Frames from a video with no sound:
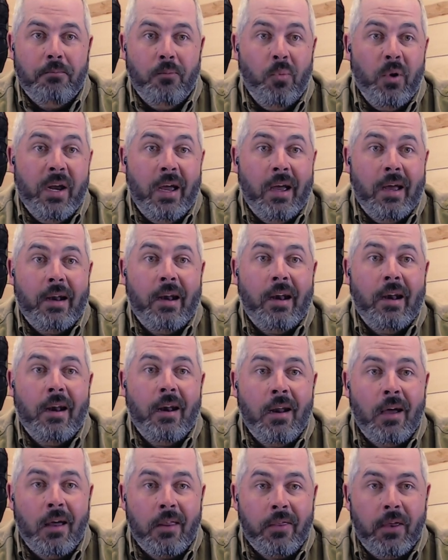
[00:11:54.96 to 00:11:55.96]
we had
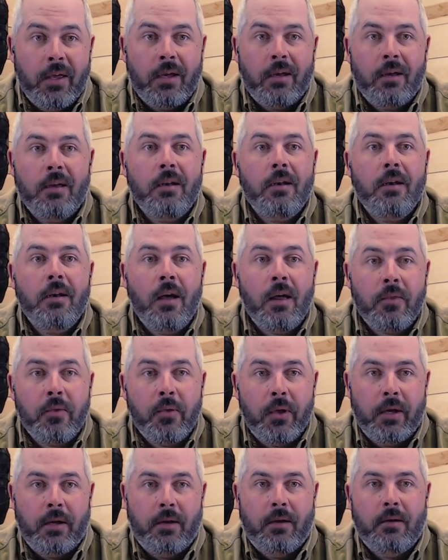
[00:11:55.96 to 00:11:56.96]
nothing
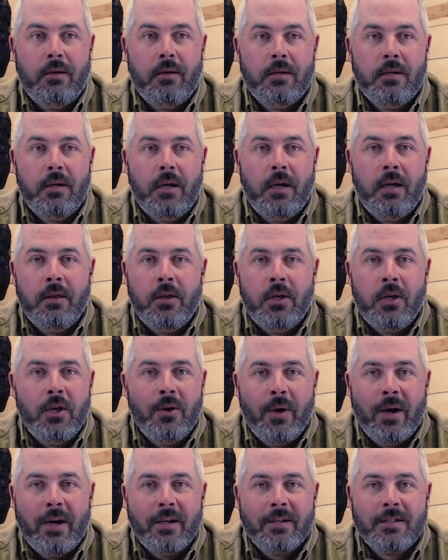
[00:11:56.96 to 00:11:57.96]
in the
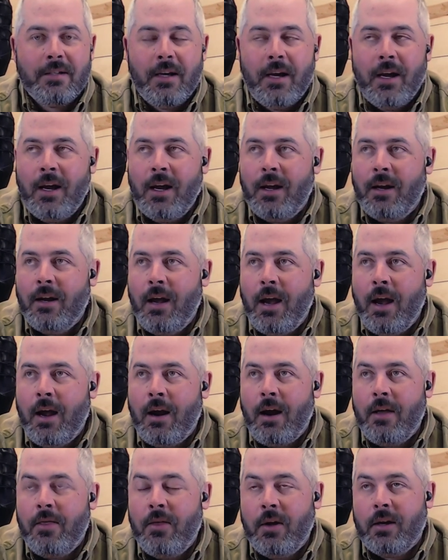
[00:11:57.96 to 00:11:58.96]
US. And
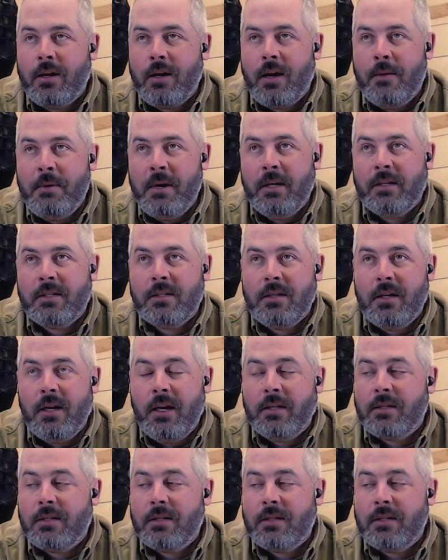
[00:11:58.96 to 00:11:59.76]
I think, I mean, it's